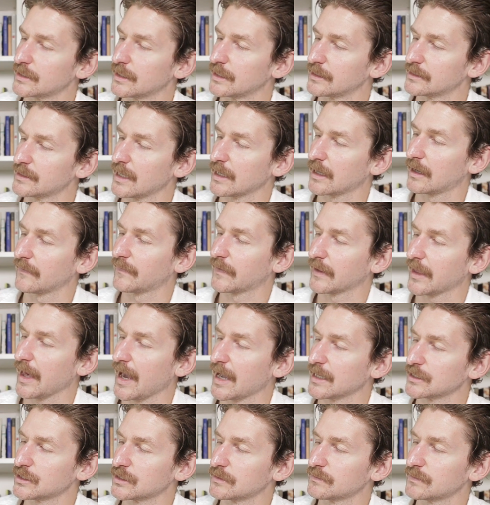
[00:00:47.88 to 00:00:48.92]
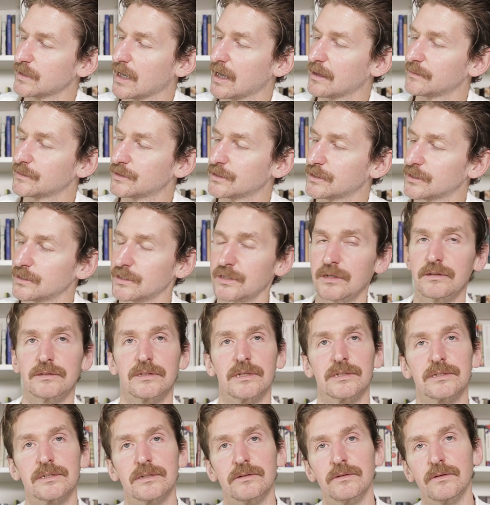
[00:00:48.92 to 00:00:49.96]
take off the cash sometimes and just use
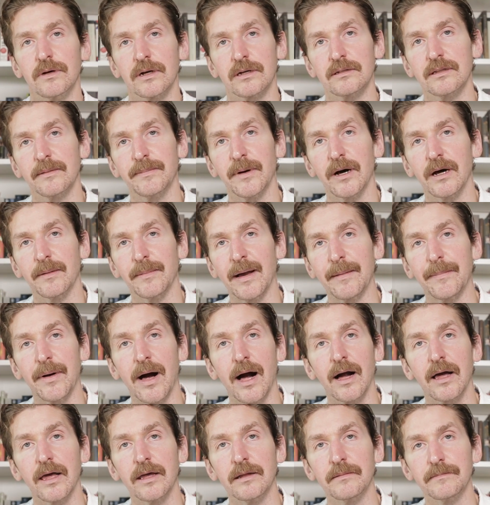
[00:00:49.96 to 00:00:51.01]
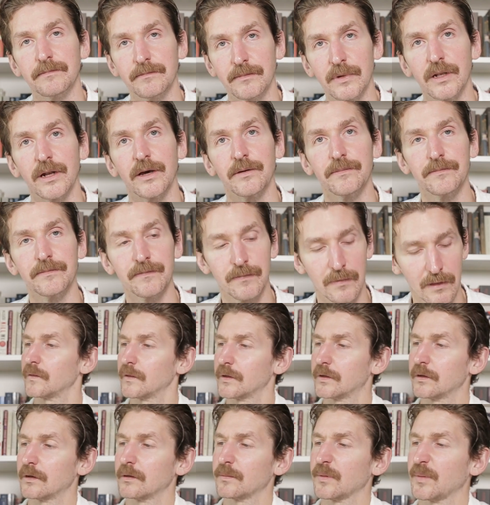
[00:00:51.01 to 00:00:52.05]
this to clip on in my pocket, you know. The
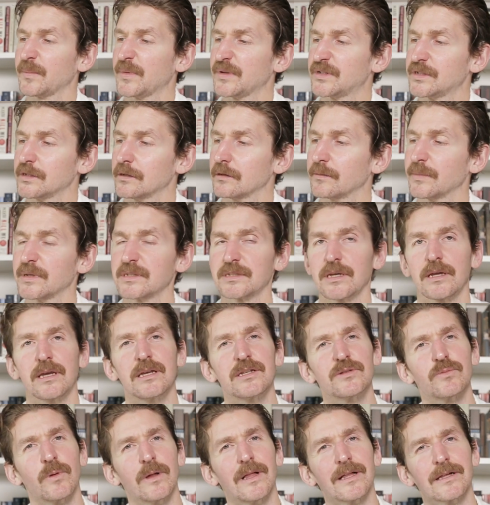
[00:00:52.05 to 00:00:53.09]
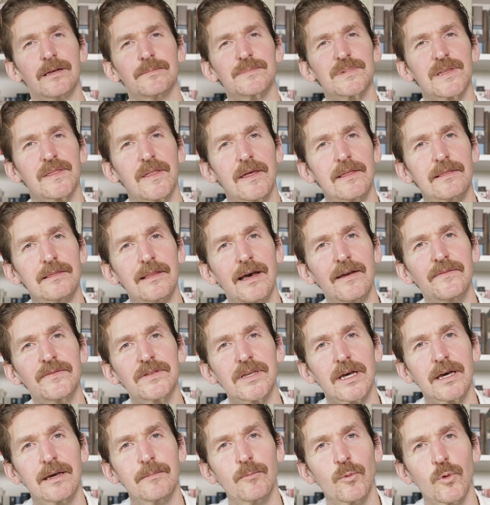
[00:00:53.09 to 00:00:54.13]
durable material means that each wallet comes with a
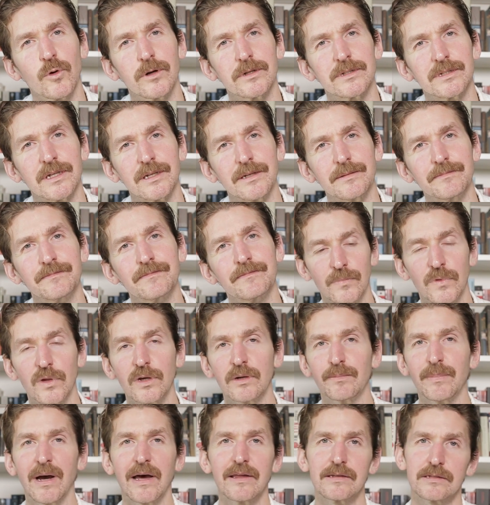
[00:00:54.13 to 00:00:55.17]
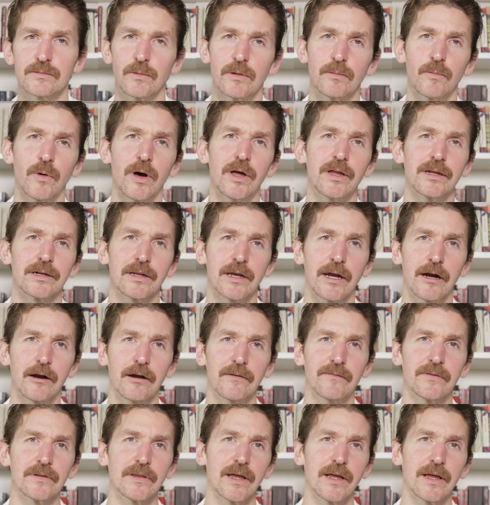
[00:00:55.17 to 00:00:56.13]
lifetime warranty. You could buy this one wallet and carry it for